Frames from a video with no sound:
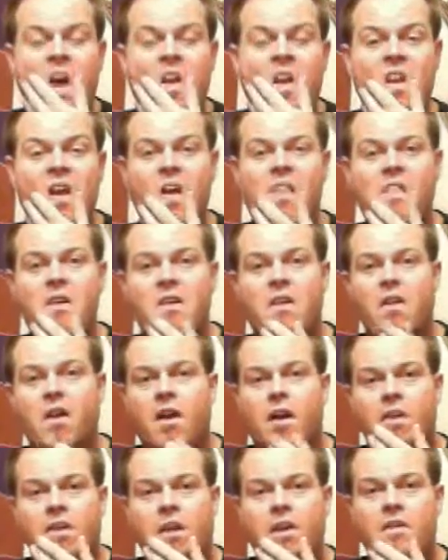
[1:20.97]

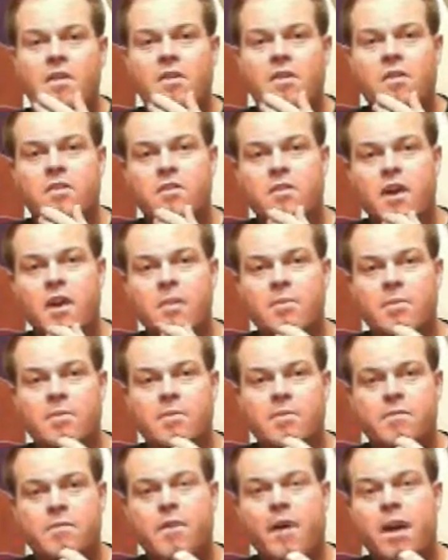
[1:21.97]
Another type
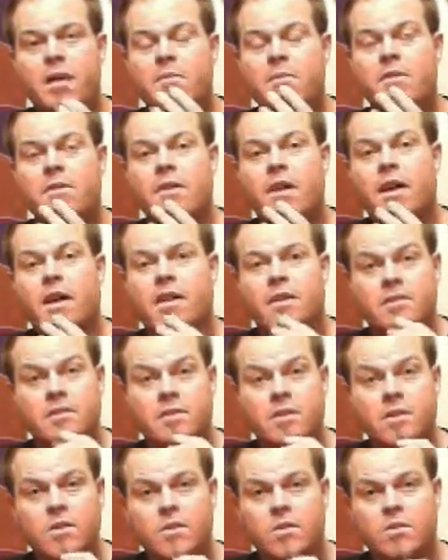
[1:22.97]
of fiber that
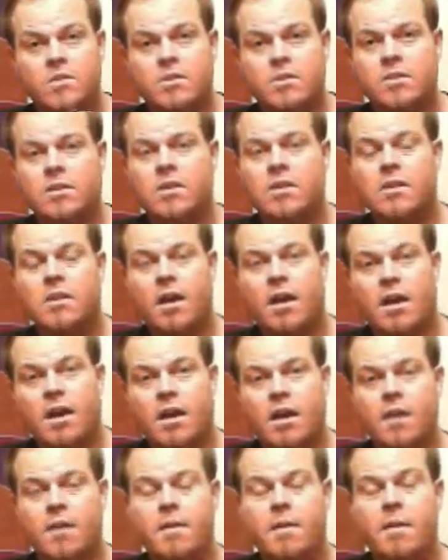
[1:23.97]
is used,
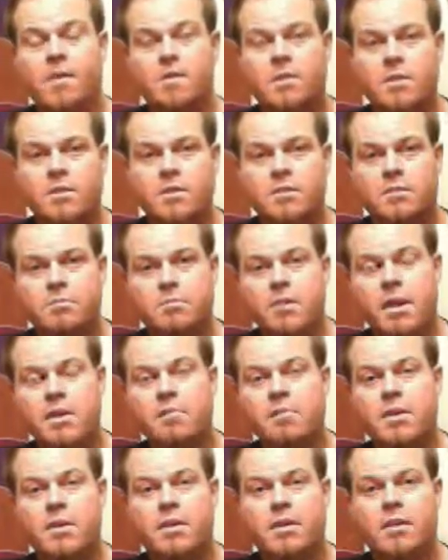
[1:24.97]
which
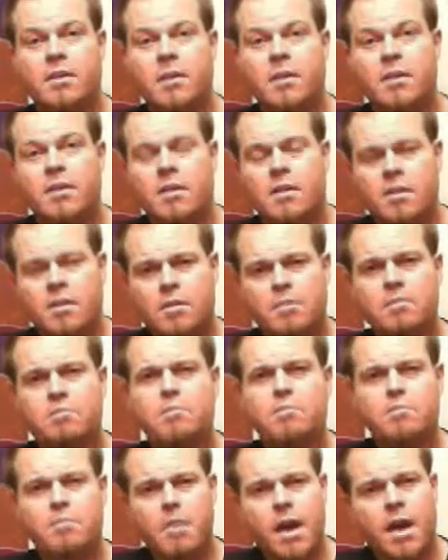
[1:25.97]
may be
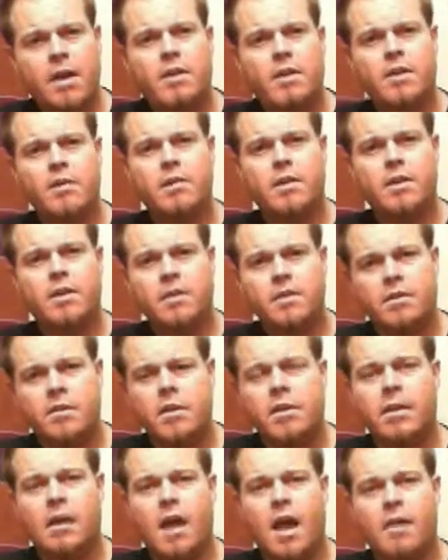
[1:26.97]
better than
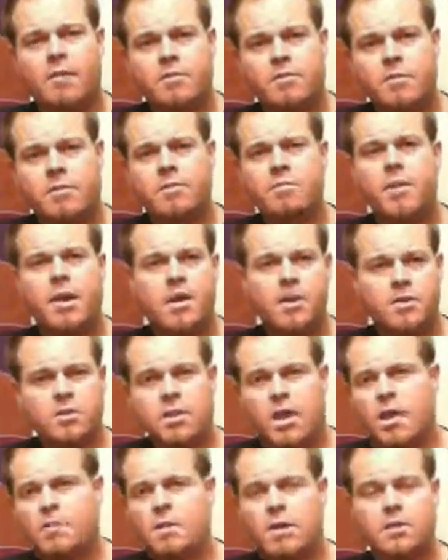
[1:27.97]
how to do a better
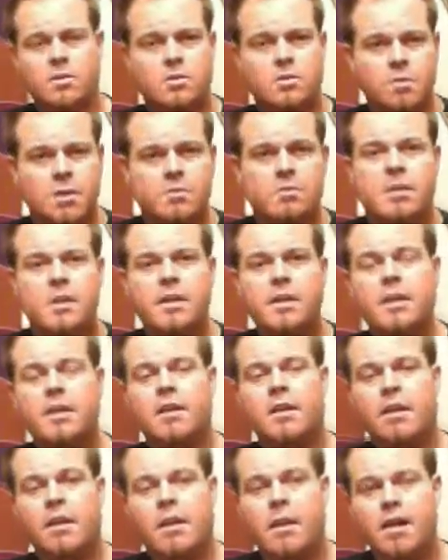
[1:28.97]
job at sweeping
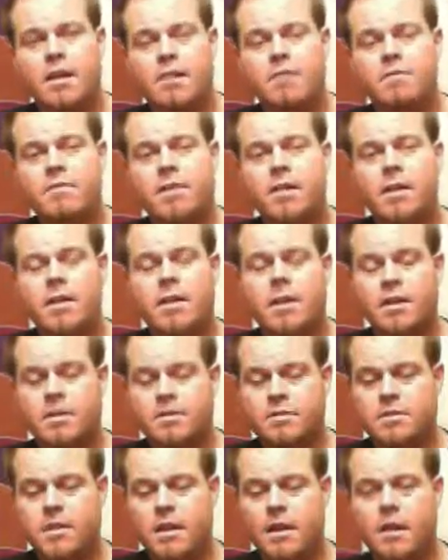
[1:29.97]
it kind of thing,
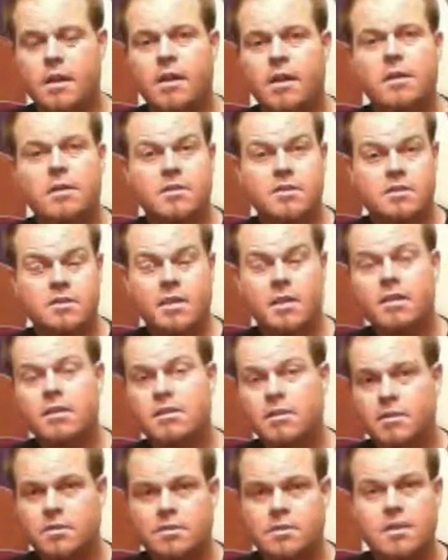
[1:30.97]
is
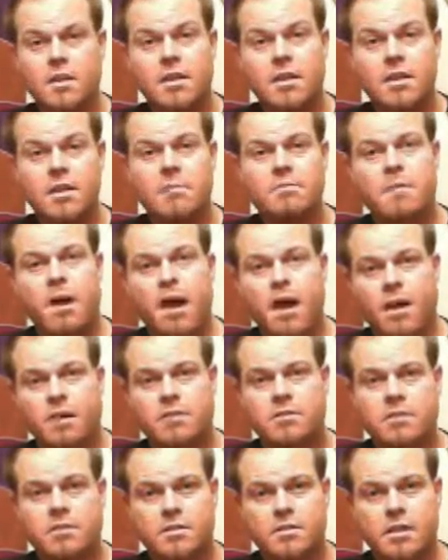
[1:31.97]
psyllium
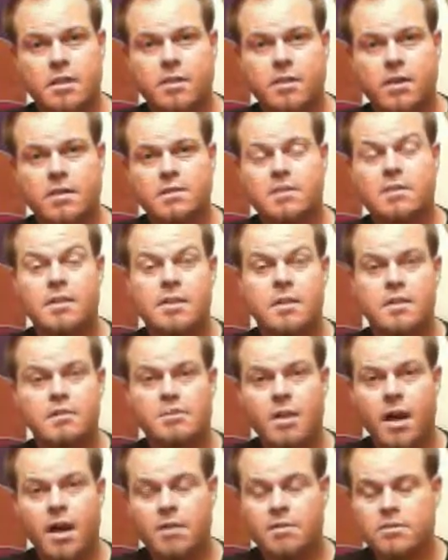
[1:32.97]
husks. Alright,
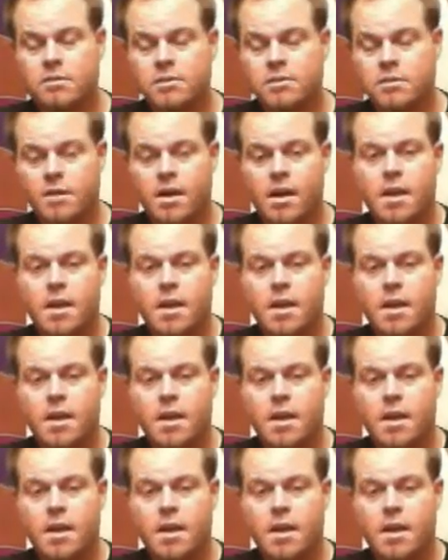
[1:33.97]
psyllium husk.